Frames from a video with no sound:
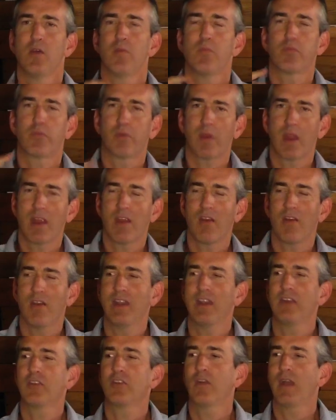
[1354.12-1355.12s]
prayer
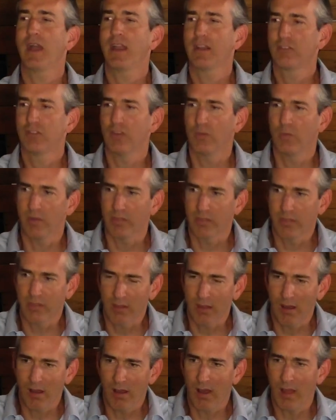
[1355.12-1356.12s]
and interaction with
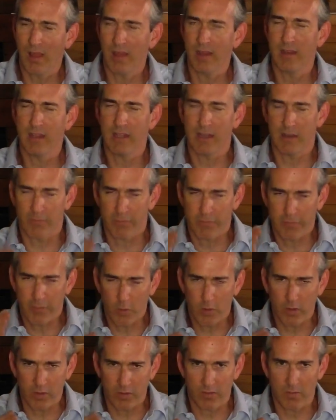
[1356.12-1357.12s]
God in a
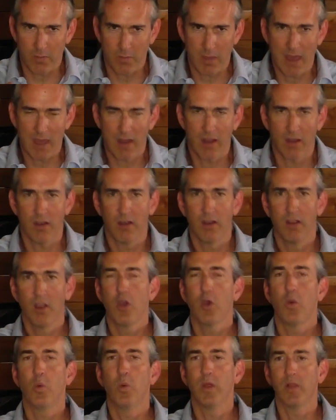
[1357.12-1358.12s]
focused manner
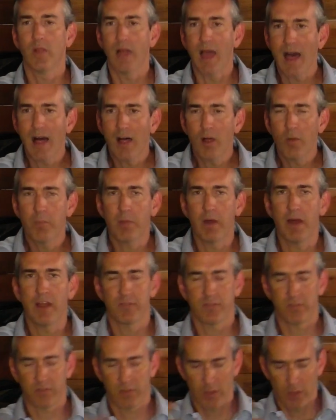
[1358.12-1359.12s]
will help
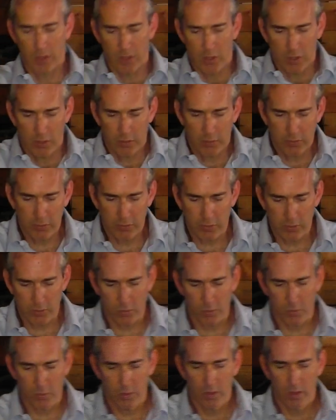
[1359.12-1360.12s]
us
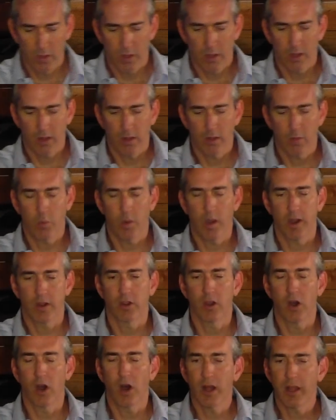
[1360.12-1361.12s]
to where
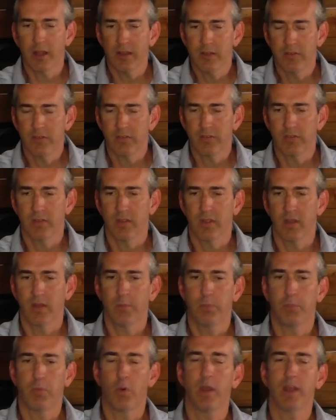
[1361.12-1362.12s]
God's
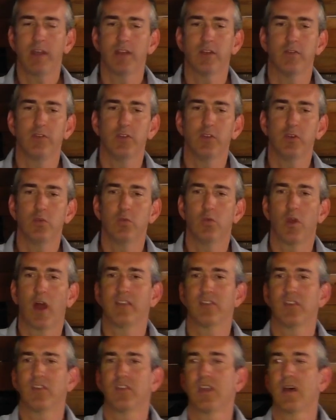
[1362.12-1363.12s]
point of view
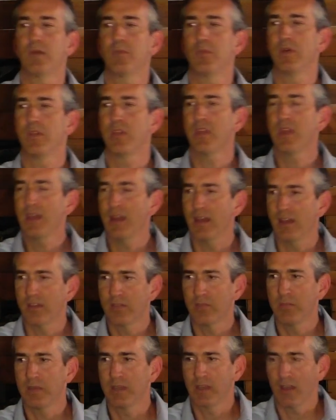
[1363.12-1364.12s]
rises up within
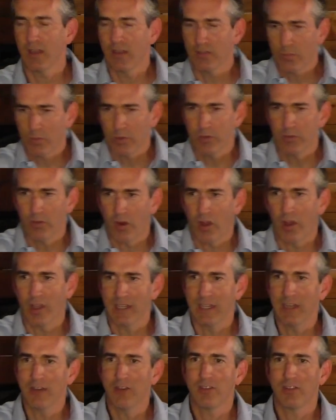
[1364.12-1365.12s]
us because we're
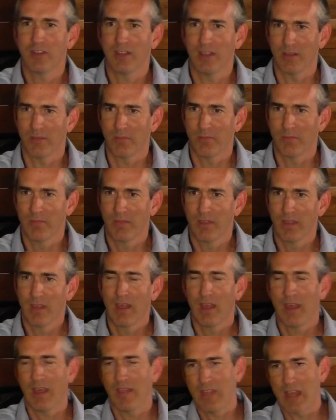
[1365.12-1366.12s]
drawing near to Him.
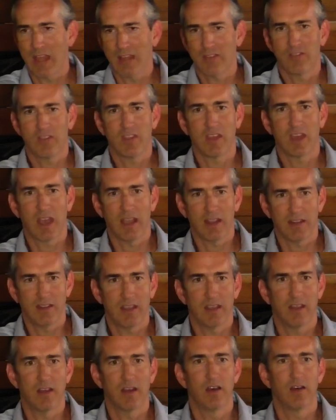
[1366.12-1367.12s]
And that's the
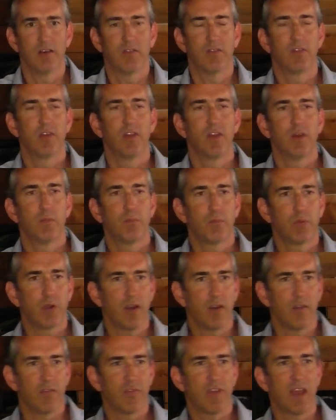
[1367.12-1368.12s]
idea of
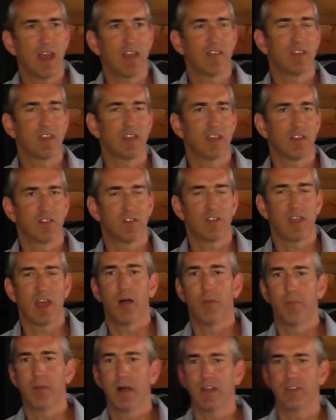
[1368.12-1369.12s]
prayer and fasting. It's to
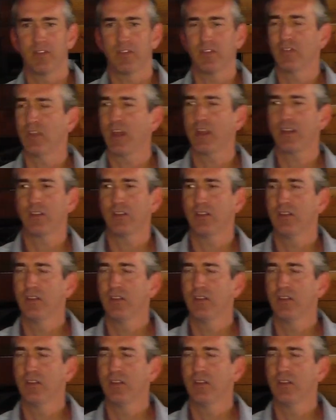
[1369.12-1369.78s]
help us. It's not